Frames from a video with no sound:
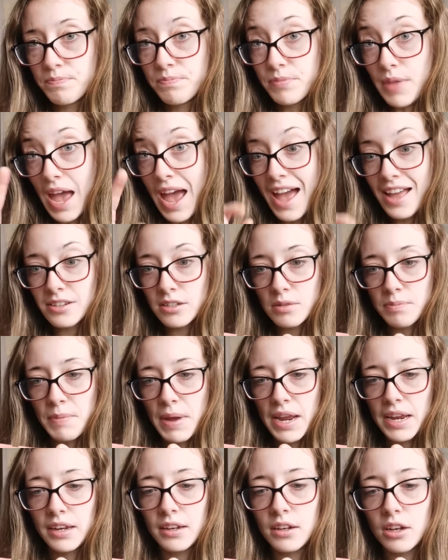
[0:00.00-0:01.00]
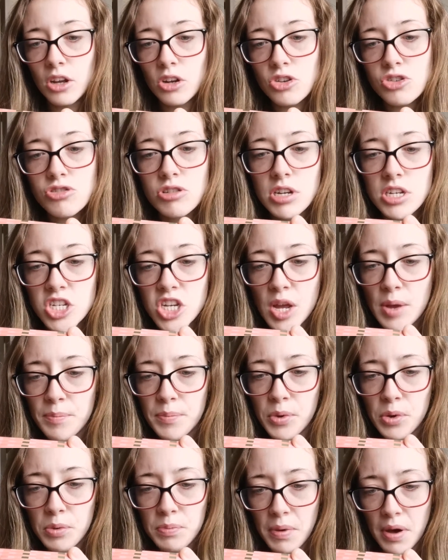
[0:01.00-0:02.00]
handmade luxury
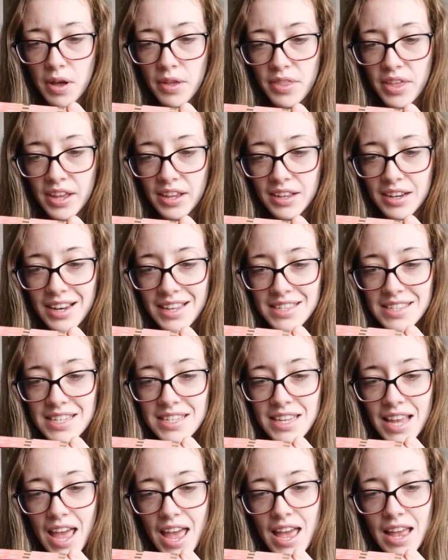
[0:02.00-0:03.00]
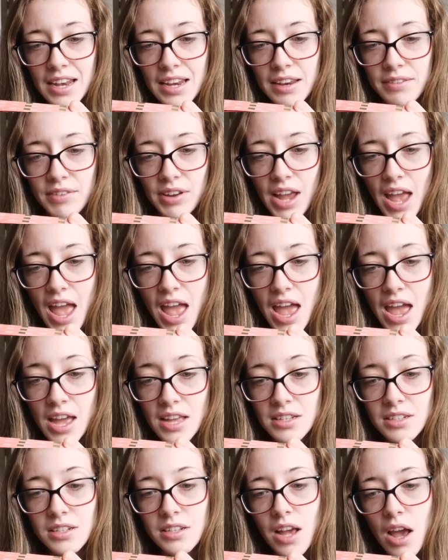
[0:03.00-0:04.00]
shampoo bar that cleanses hair, leaving hair
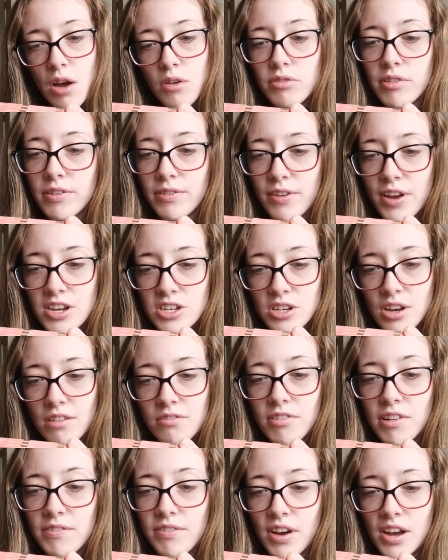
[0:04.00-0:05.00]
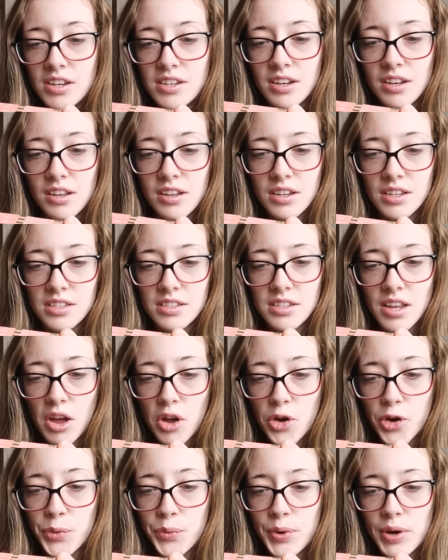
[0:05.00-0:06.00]
and scalp refreshed and revitalized.
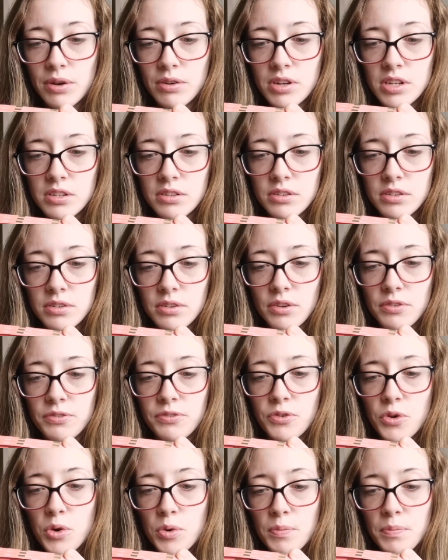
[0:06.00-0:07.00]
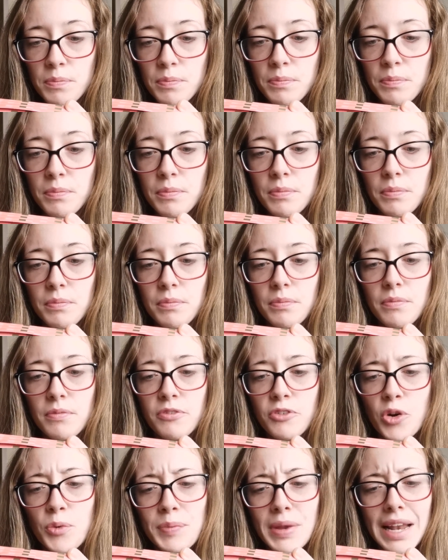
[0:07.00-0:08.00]
Our wellness
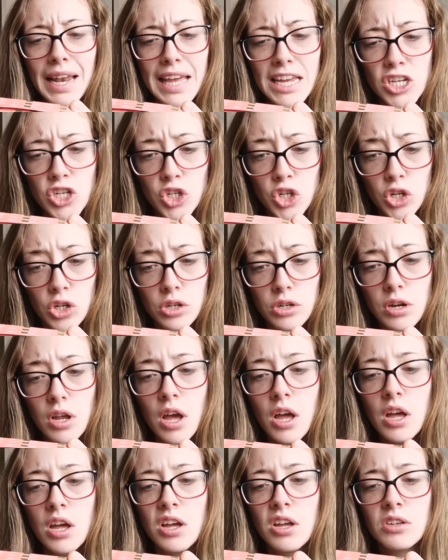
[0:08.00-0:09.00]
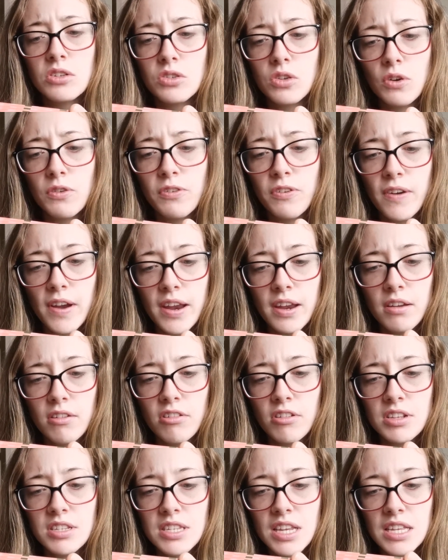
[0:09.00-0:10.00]
formulation, soft
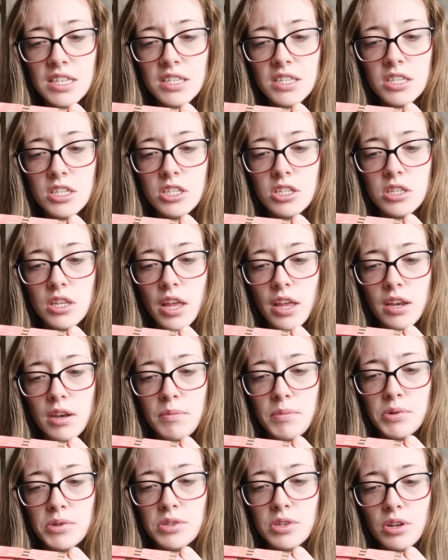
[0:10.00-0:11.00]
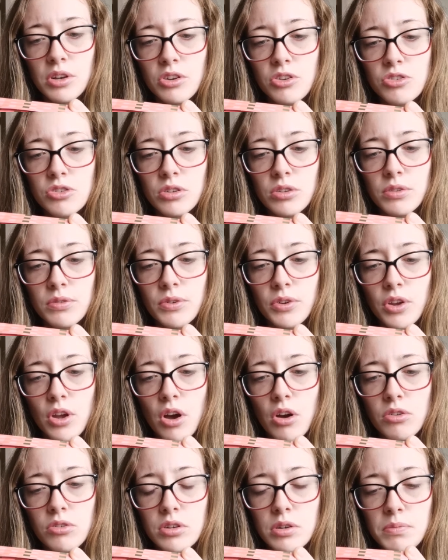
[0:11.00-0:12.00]
fragrance and sustainable solutions for your
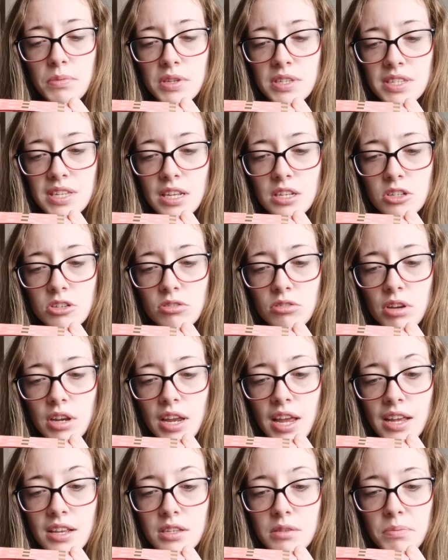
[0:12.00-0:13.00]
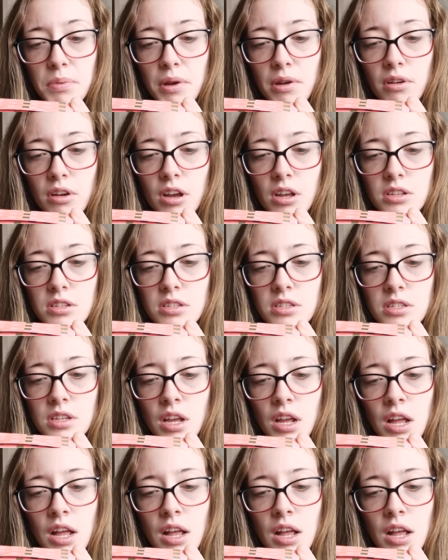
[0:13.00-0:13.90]
ultimate sensory experience.